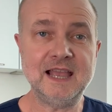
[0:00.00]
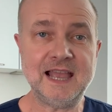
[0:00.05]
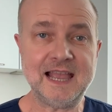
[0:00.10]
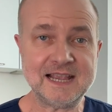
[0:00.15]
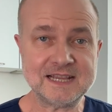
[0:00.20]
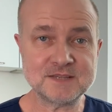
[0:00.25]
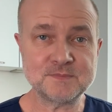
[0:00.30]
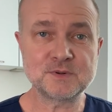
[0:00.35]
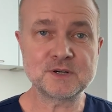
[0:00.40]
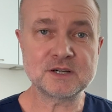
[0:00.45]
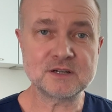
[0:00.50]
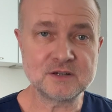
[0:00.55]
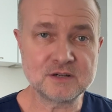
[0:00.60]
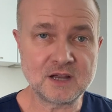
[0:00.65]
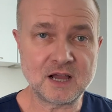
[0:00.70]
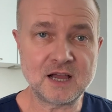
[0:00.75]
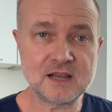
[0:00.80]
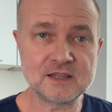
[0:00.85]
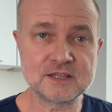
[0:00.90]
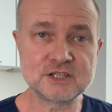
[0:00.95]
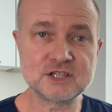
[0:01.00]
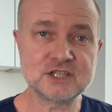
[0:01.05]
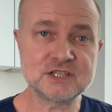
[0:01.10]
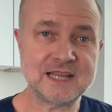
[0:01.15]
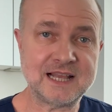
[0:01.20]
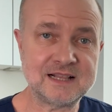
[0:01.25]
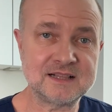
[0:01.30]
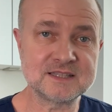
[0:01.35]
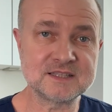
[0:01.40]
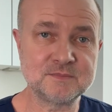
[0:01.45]
Expert knowledge
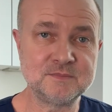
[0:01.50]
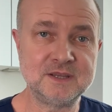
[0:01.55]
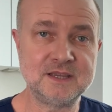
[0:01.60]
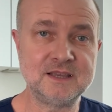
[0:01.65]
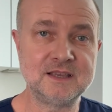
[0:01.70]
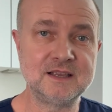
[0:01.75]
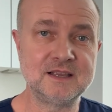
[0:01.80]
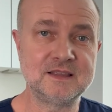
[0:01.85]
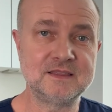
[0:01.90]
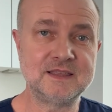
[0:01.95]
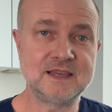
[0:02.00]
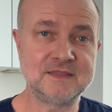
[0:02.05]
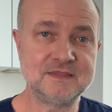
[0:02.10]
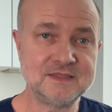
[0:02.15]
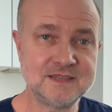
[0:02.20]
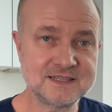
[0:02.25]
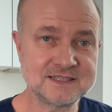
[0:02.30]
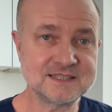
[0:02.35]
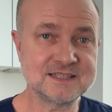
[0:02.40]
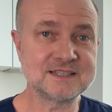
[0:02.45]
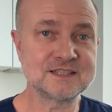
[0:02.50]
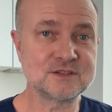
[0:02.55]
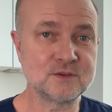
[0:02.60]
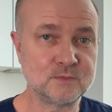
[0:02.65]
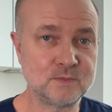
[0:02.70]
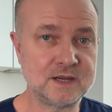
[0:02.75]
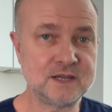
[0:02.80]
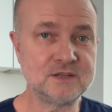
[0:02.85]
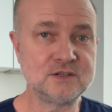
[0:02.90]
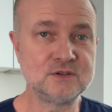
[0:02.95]
tells me that this is the
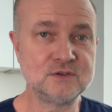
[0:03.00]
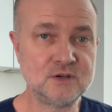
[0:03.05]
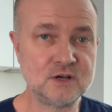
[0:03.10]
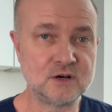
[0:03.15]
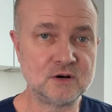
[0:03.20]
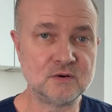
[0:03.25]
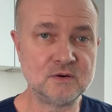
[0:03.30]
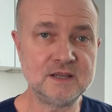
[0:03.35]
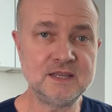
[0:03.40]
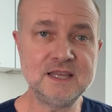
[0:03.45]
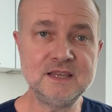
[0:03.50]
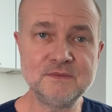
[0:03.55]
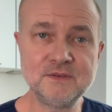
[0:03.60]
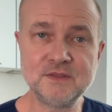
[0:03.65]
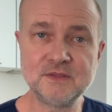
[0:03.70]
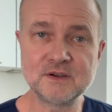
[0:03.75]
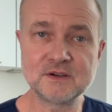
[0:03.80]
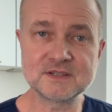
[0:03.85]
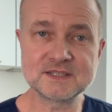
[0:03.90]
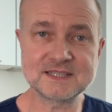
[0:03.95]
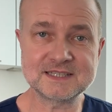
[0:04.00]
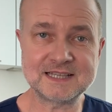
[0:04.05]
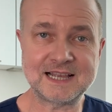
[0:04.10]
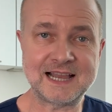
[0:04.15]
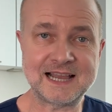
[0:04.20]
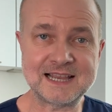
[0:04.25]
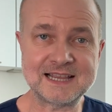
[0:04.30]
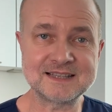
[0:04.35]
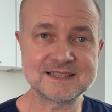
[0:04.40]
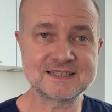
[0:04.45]
way to go, even though
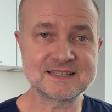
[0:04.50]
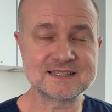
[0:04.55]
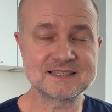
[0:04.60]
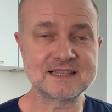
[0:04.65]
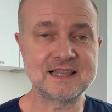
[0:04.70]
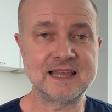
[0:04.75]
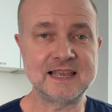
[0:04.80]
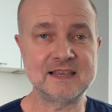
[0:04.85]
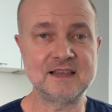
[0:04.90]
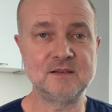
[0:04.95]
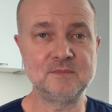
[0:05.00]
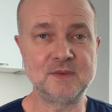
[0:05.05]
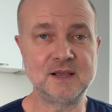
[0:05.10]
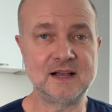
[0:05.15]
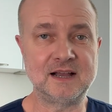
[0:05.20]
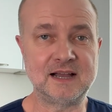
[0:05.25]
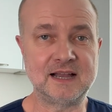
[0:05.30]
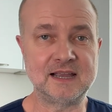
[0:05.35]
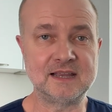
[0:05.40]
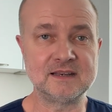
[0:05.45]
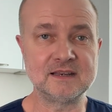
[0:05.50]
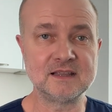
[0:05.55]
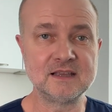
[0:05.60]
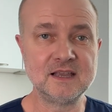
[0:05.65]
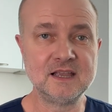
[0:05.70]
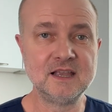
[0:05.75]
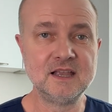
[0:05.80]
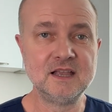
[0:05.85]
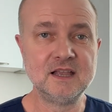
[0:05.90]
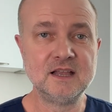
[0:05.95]
science is lagging behind.
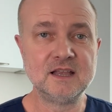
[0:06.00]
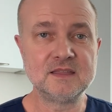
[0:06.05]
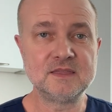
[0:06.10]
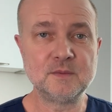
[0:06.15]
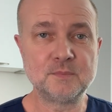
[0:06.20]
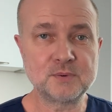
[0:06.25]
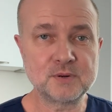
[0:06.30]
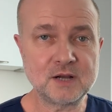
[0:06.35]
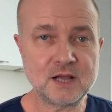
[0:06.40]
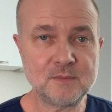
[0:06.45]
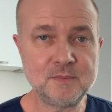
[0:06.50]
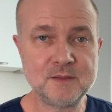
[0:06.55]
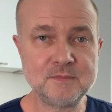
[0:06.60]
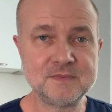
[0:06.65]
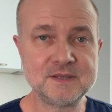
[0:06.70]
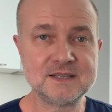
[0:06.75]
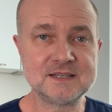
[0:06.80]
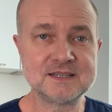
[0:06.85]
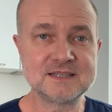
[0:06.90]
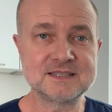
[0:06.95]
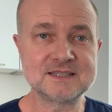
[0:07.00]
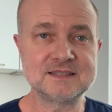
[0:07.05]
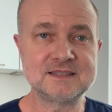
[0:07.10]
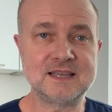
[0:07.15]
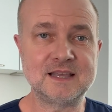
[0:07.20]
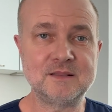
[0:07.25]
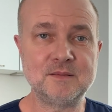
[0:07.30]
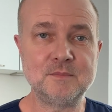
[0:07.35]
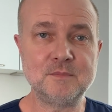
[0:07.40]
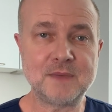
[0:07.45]
The problem is
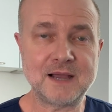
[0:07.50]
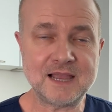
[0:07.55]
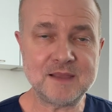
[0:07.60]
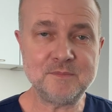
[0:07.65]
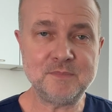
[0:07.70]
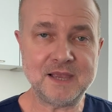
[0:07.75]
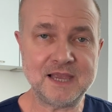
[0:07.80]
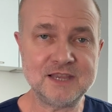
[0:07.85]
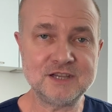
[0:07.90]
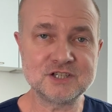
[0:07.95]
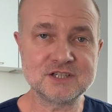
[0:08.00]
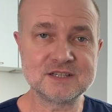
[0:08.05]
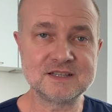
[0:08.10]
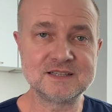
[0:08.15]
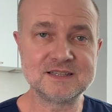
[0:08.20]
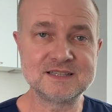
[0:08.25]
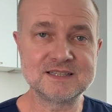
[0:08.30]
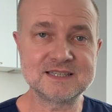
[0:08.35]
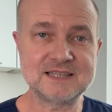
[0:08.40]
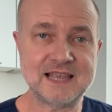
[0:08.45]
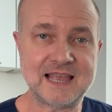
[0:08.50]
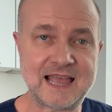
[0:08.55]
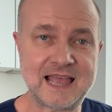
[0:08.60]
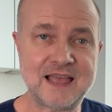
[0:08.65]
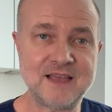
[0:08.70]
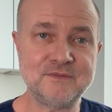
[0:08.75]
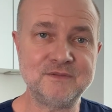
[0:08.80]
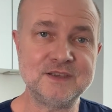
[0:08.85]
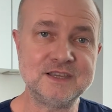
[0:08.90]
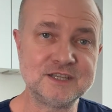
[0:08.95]
that my patients
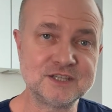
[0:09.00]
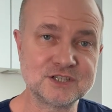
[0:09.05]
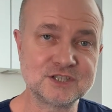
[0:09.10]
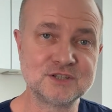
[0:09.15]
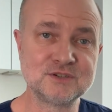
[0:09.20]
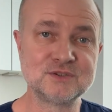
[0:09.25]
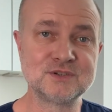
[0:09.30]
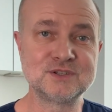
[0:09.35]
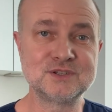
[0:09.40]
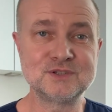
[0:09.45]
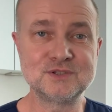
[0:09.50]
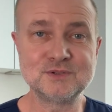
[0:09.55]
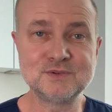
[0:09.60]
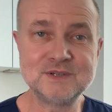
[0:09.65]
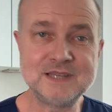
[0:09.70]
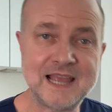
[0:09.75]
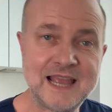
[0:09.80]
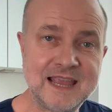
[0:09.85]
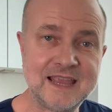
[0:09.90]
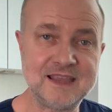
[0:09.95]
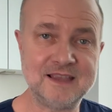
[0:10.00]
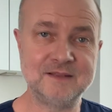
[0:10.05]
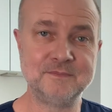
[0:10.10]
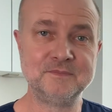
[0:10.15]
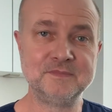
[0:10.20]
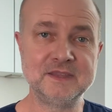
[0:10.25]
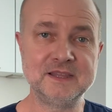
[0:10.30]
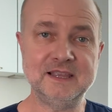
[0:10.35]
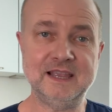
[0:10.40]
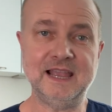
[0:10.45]
have issues today
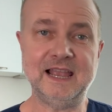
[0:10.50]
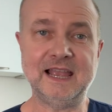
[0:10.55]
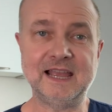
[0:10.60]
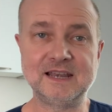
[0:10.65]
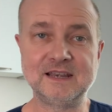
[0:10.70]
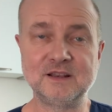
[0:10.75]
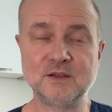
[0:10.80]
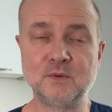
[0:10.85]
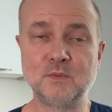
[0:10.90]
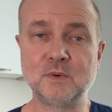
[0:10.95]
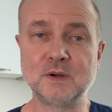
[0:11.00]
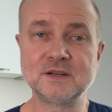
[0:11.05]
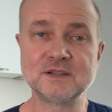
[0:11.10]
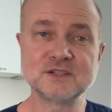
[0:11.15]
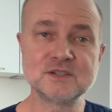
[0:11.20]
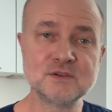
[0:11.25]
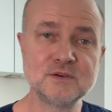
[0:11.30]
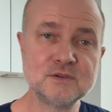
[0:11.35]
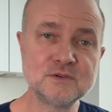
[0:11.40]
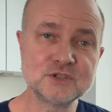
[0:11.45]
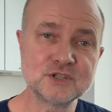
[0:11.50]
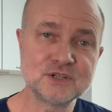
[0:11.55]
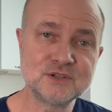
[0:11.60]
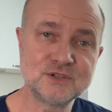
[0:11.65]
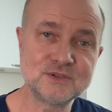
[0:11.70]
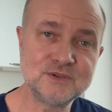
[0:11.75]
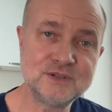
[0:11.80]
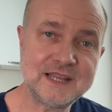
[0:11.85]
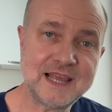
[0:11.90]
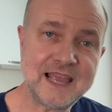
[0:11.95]
and want a
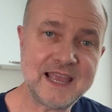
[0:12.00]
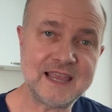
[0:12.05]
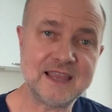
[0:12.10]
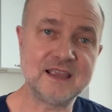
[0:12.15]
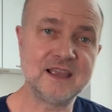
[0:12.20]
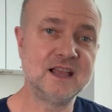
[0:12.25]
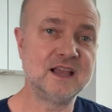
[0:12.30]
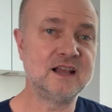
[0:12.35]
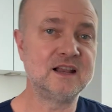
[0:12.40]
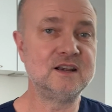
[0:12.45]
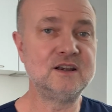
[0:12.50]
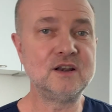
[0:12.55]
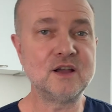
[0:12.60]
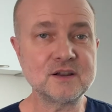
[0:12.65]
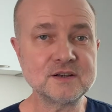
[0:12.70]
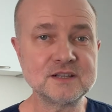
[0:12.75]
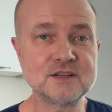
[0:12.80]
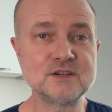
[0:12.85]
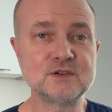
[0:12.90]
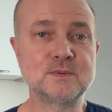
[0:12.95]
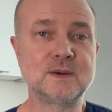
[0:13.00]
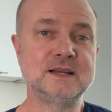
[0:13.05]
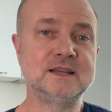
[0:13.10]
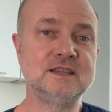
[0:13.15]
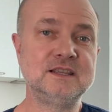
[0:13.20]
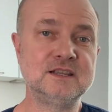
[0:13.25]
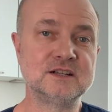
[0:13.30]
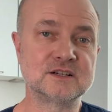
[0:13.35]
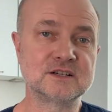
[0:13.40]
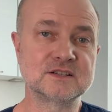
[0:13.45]
solution today, not in 20
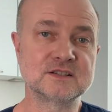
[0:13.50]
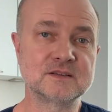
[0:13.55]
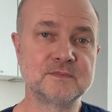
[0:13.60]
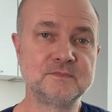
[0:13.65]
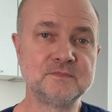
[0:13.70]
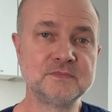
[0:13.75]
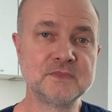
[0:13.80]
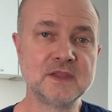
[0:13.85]
years.